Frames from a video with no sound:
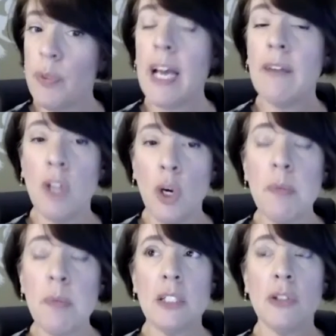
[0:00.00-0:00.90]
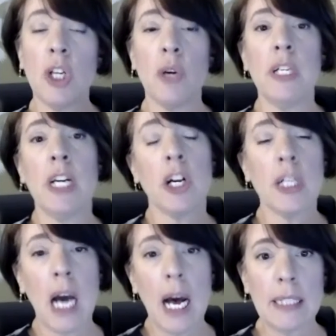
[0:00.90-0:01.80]
have low muscle tone in our
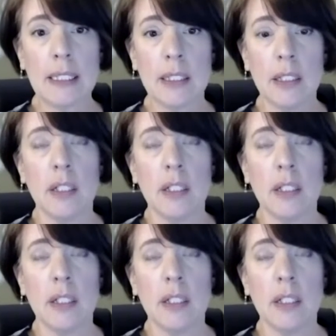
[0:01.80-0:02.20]
gut,